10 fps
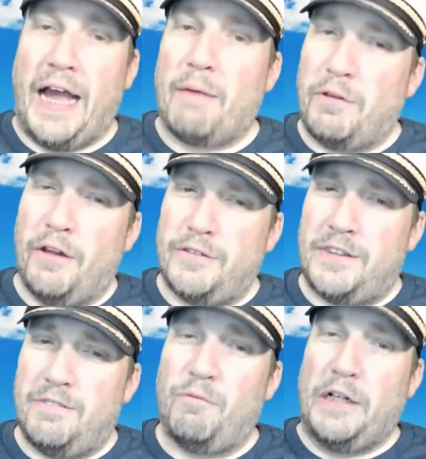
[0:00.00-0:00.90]
Captain loves
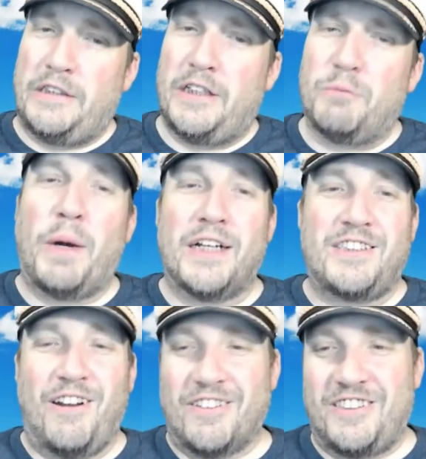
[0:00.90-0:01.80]
reach his
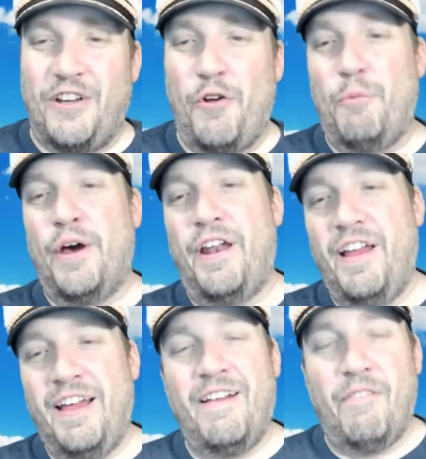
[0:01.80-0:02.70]
milestones too,
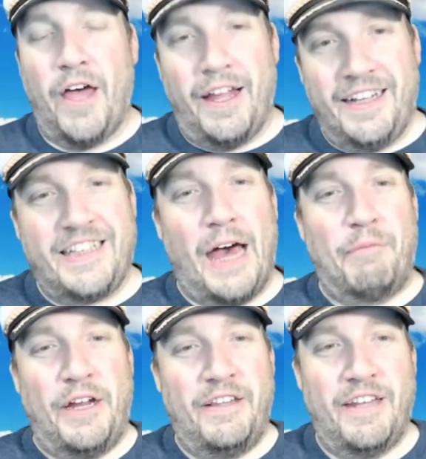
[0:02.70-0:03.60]
but he's
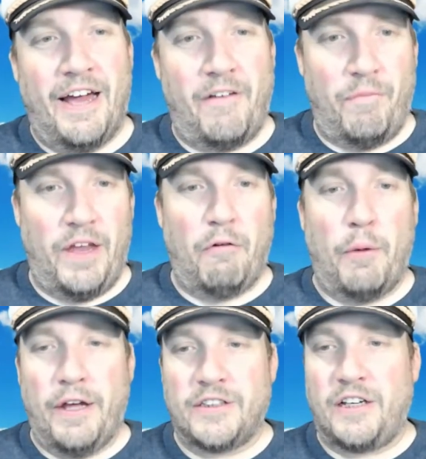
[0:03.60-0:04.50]
happy that
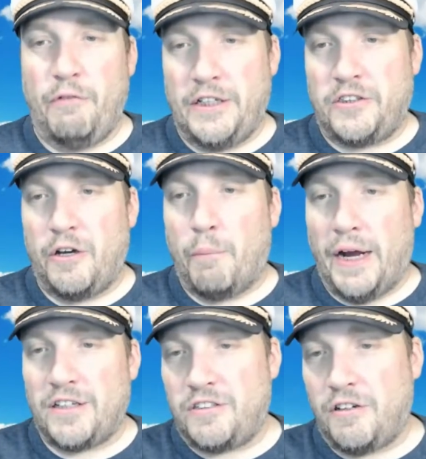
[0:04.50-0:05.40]
everybody else can reach their
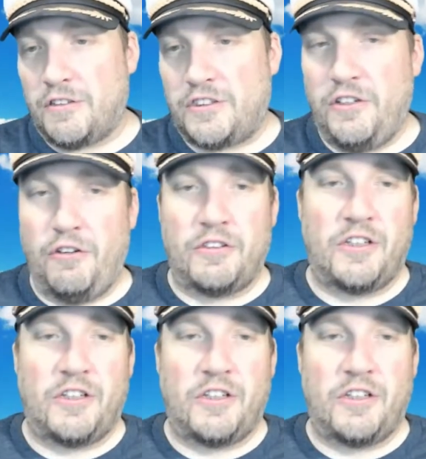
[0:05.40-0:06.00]
milestones too.